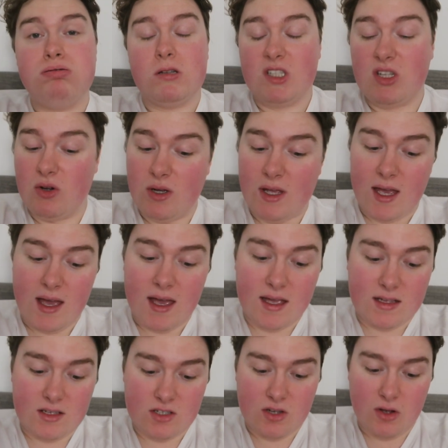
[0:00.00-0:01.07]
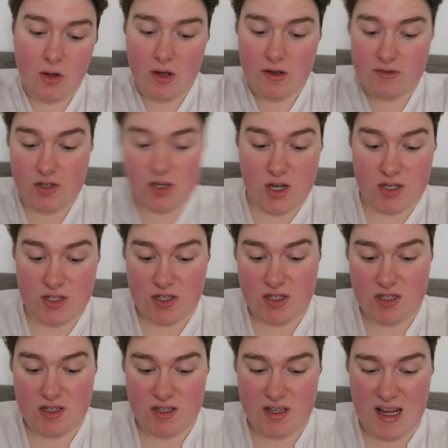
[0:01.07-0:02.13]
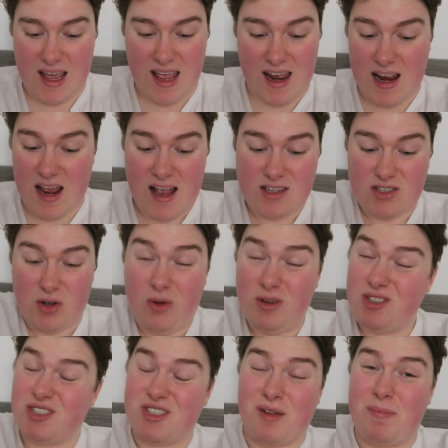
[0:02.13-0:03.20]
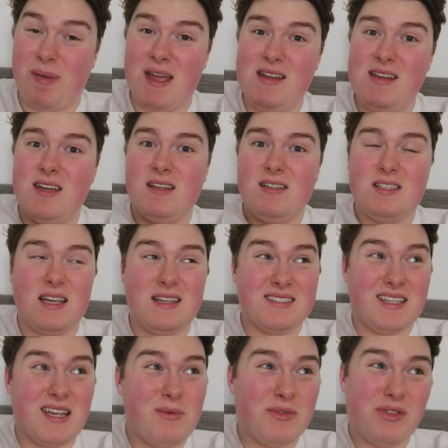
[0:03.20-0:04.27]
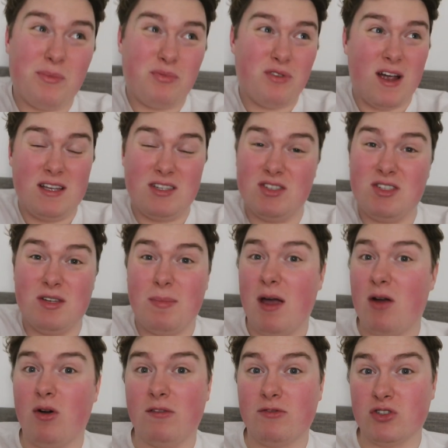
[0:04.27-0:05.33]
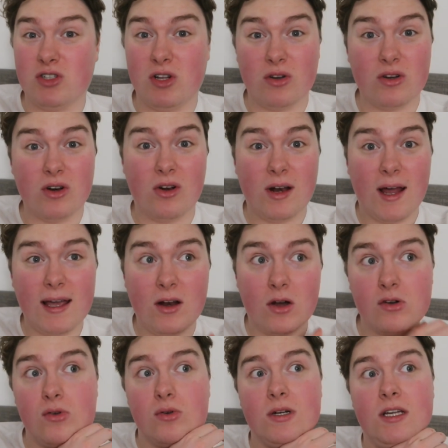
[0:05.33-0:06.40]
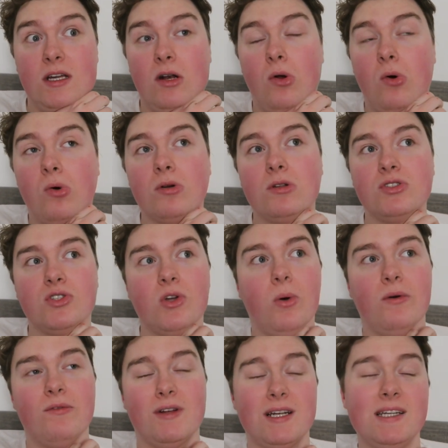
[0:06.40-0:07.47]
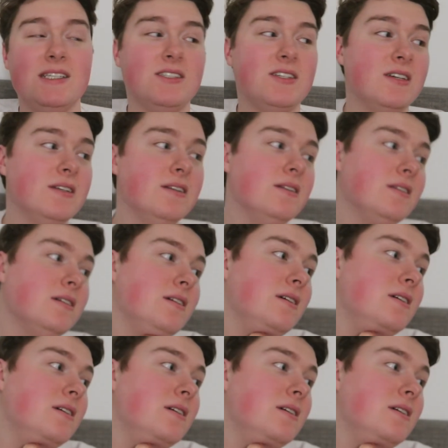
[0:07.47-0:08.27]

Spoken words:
So, yeah, it's sort of just... It's all just opinions. Like I say, with the prices, you're better off just looking online or going to your local sort of Gleeson.